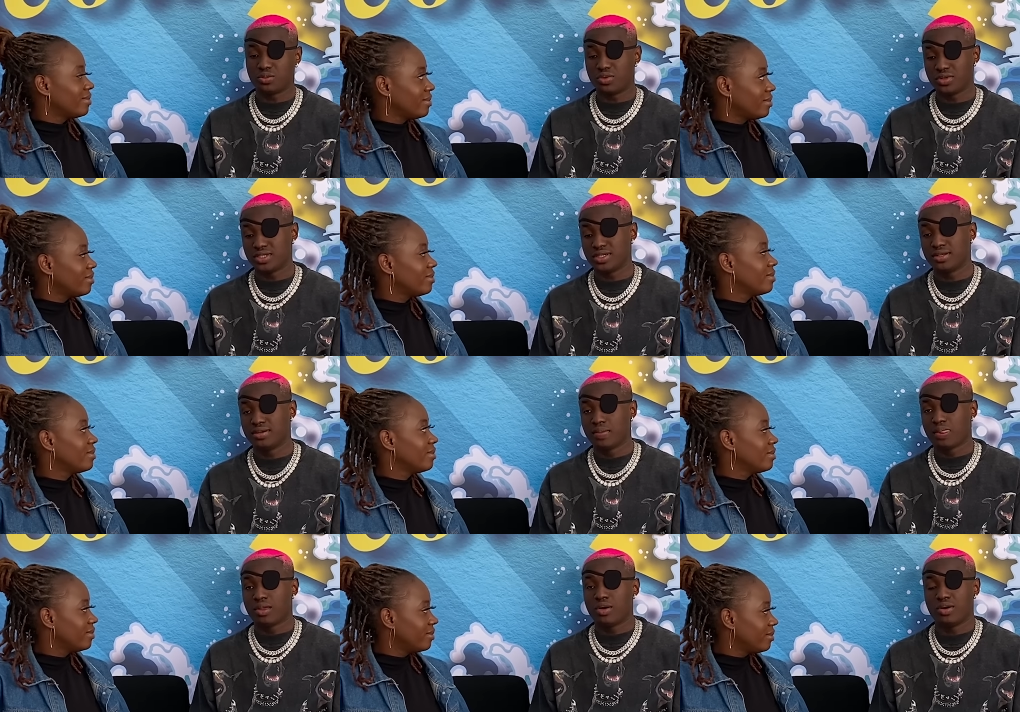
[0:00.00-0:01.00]
Speaker 1: supporting
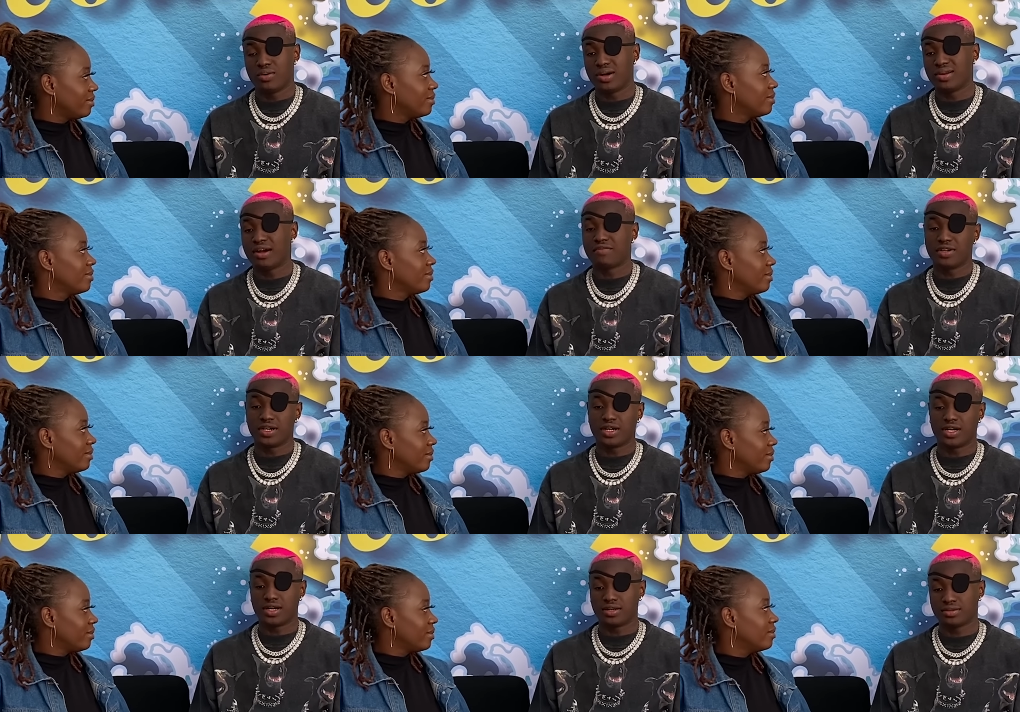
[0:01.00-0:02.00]
all around
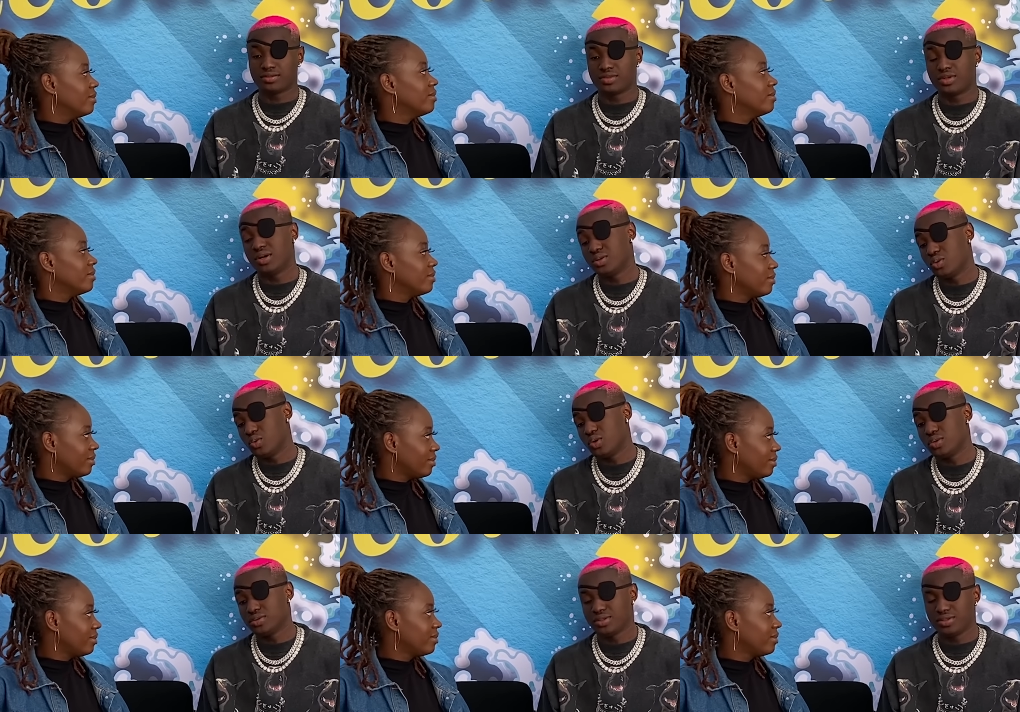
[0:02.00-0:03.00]
Africa, mm. around the
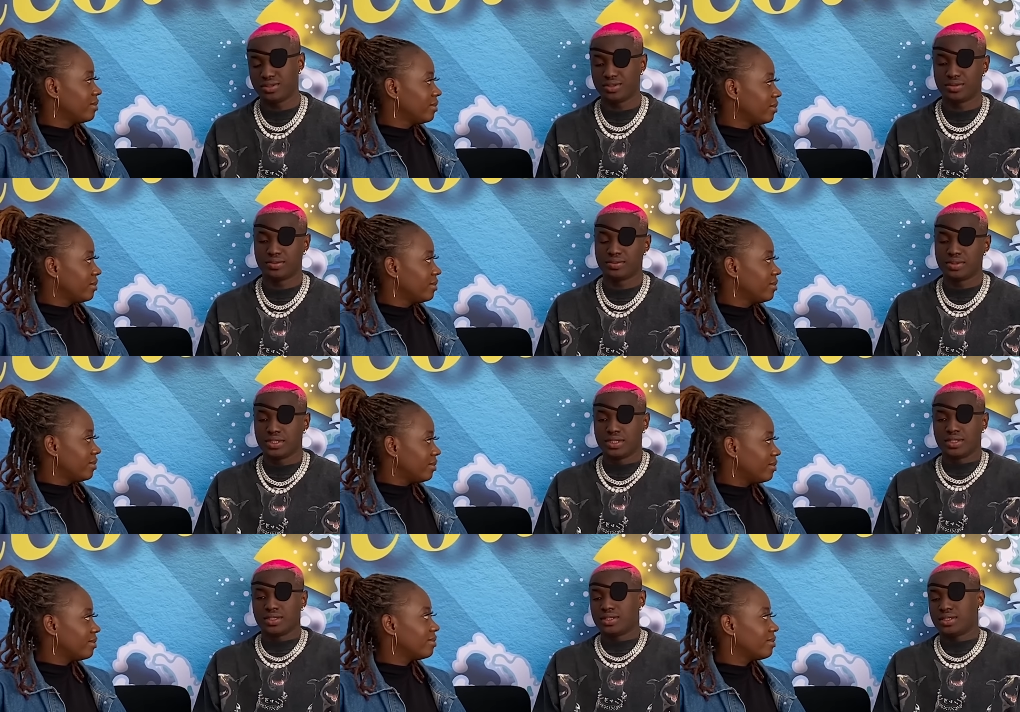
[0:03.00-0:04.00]
world, you know.
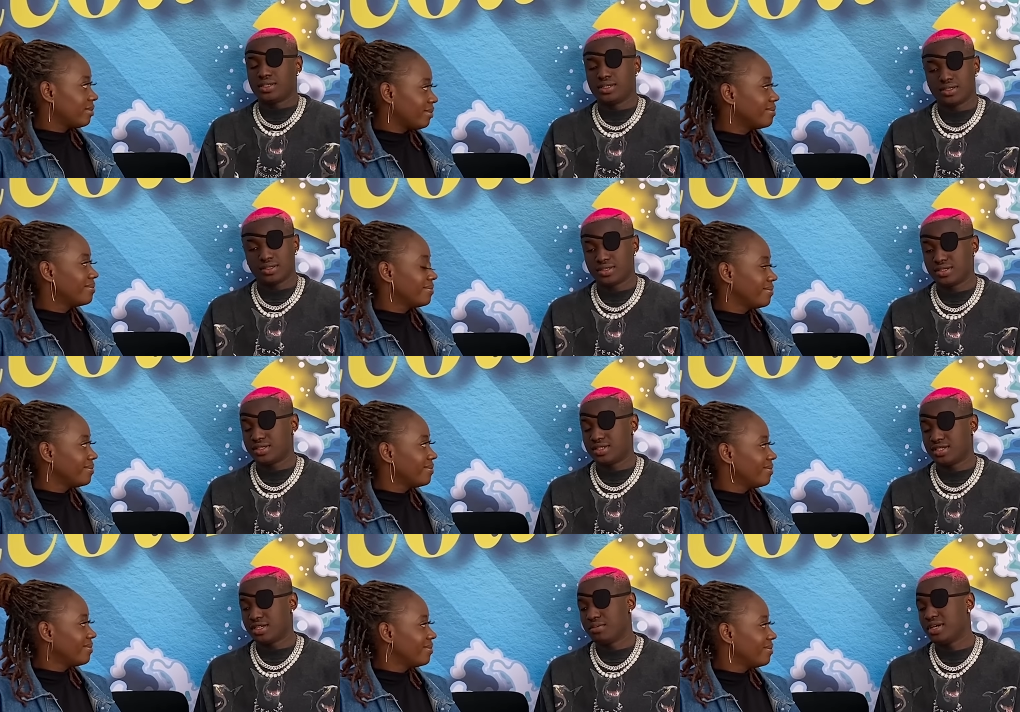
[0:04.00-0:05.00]
Mm. It's,
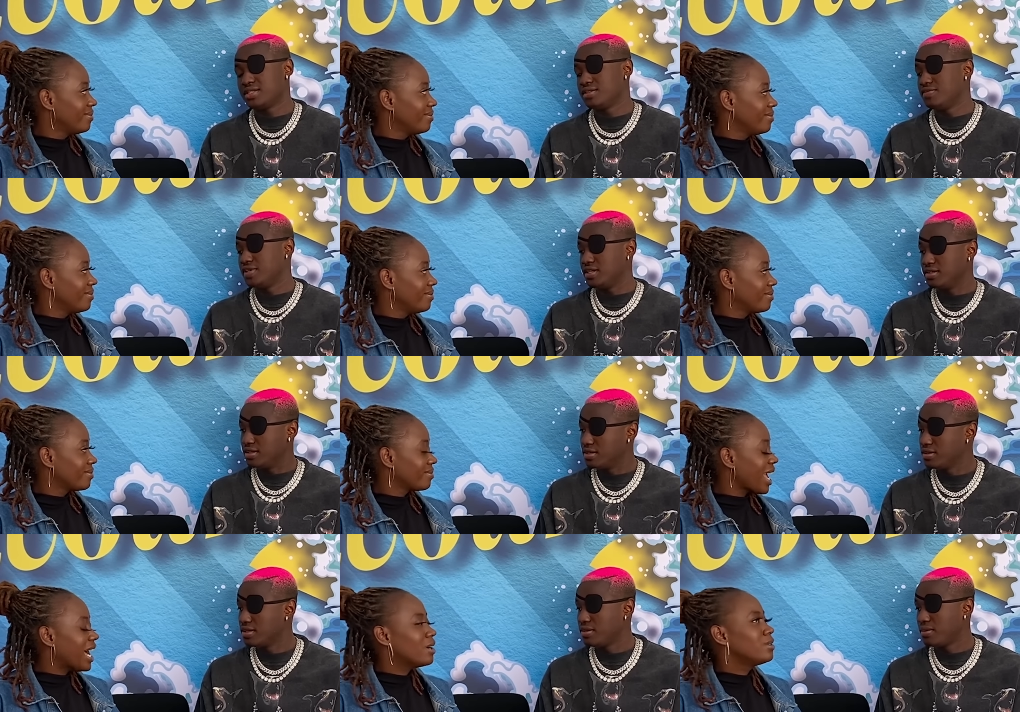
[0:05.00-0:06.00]
it's, an amazing
Speaker 2: feeling.
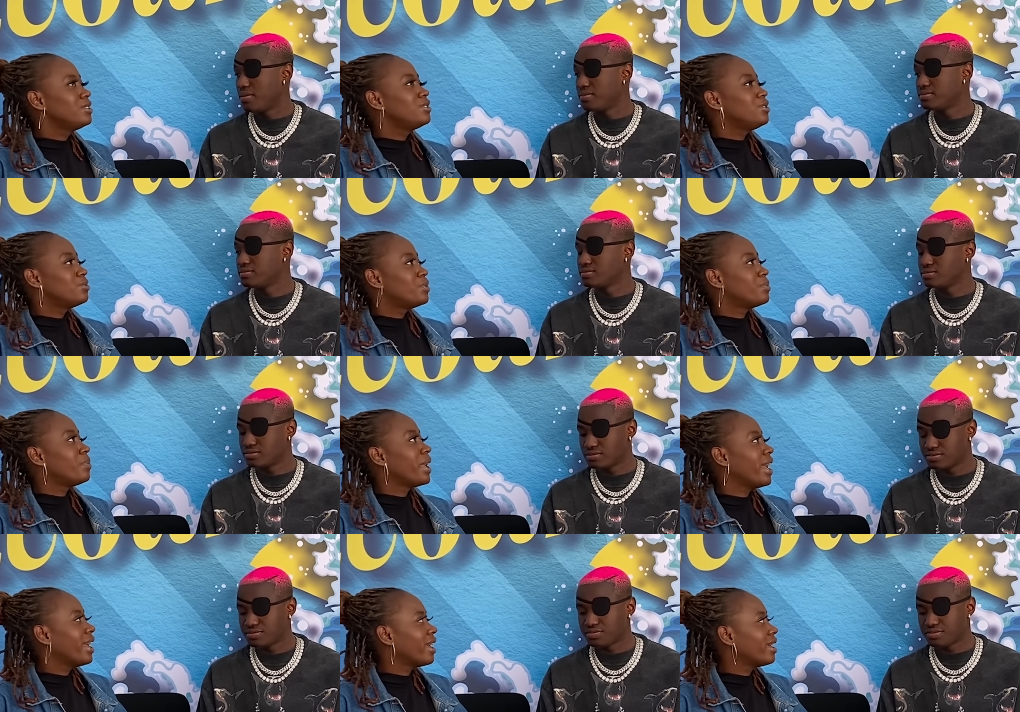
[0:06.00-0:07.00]
How did you
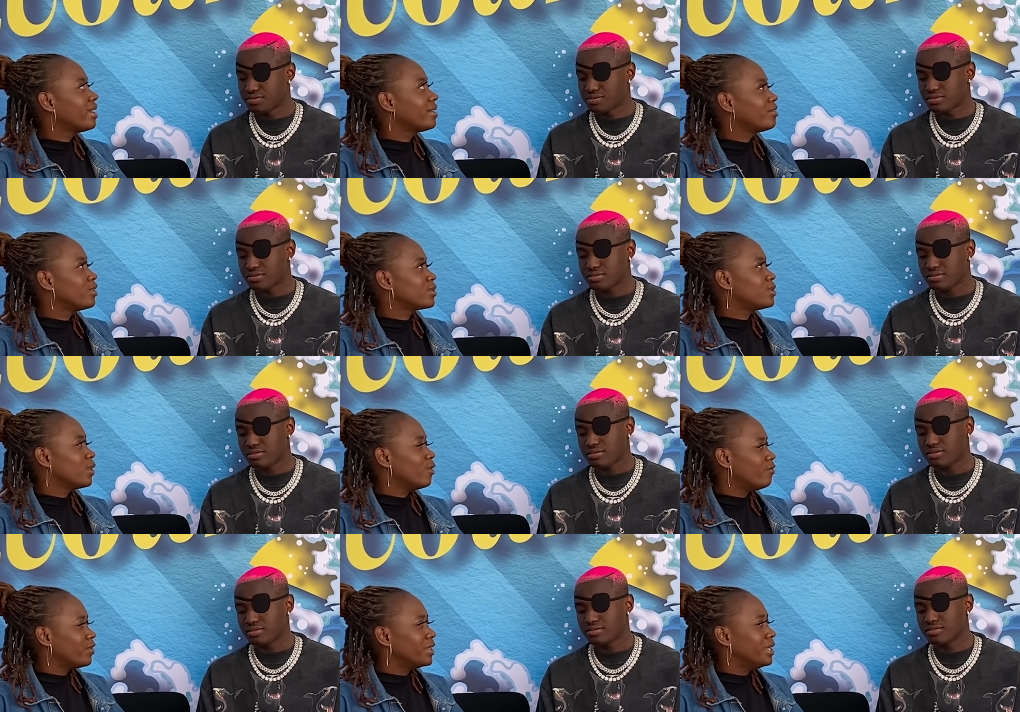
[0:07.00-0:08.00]
prepare
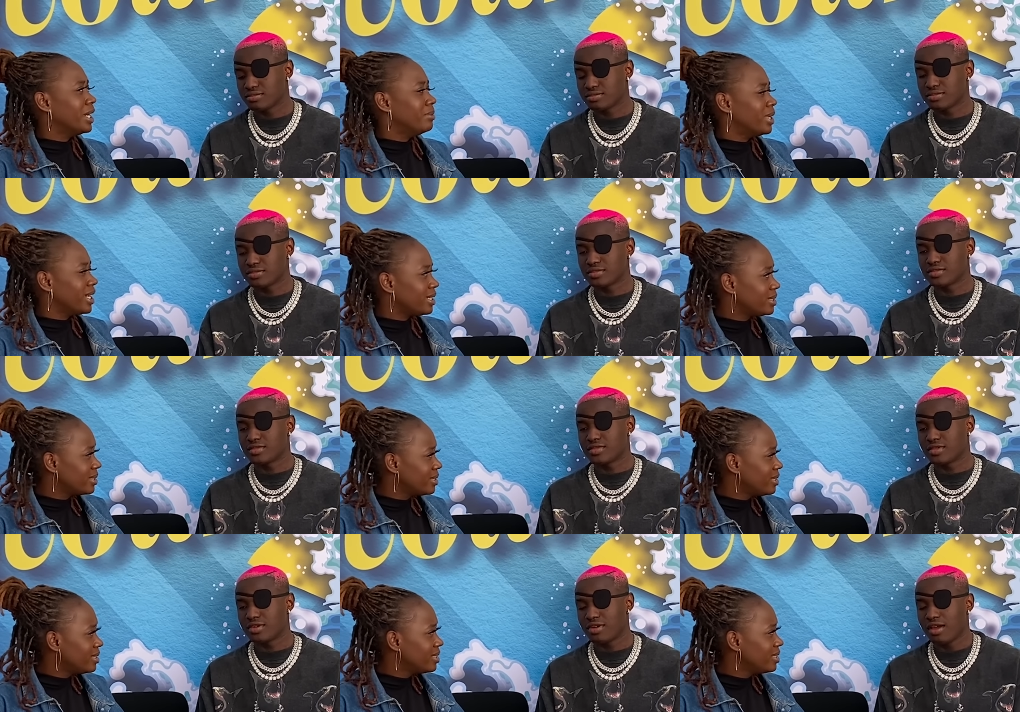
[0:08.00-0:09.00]
yourself for the limelight?
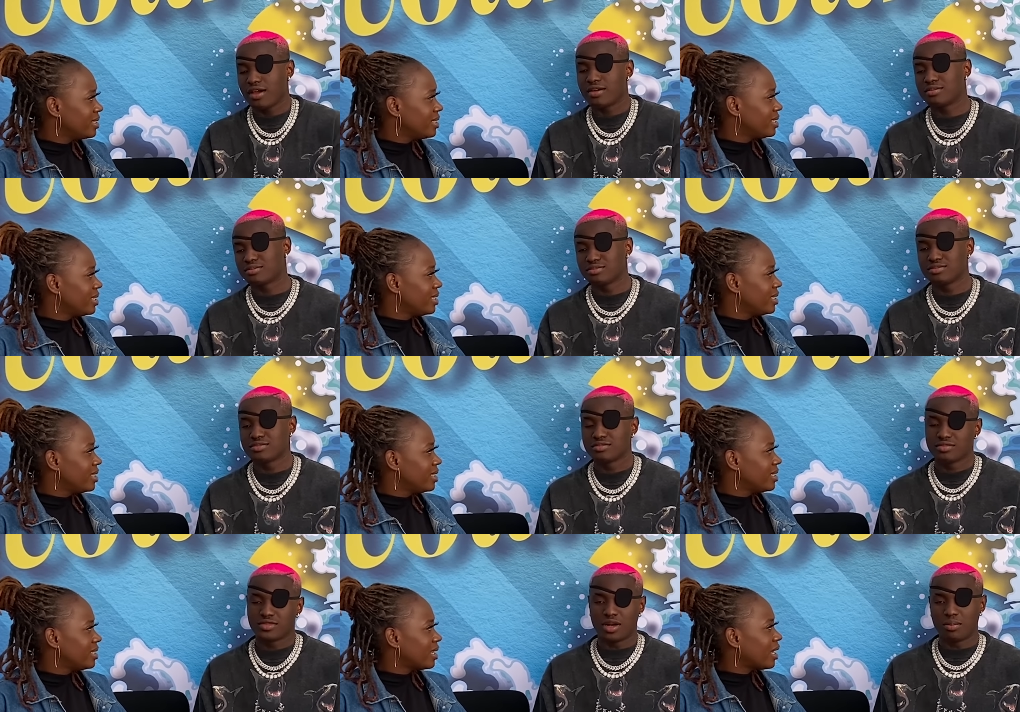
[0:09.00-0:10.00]
Yeah.
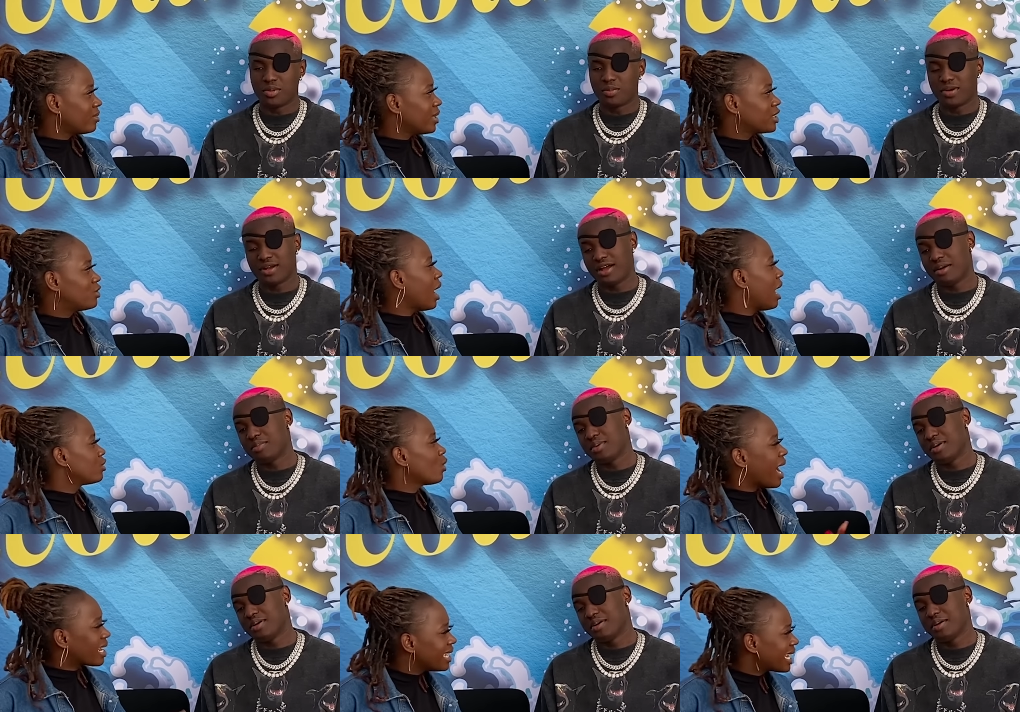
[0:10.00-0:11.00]
How like to, how
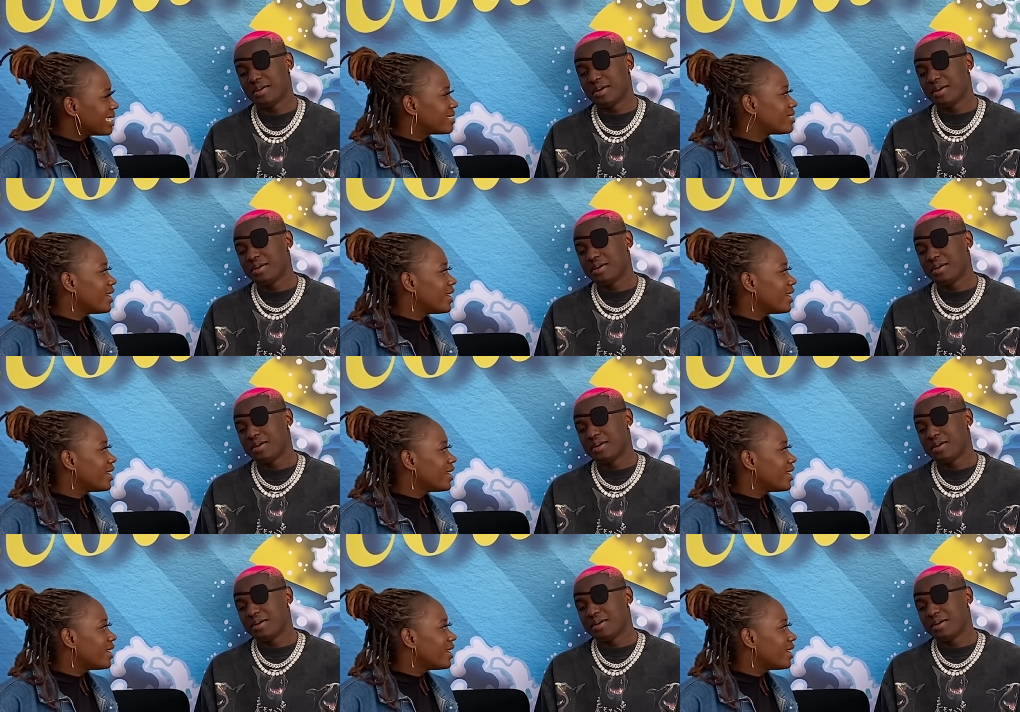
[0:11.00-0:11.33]
to act like a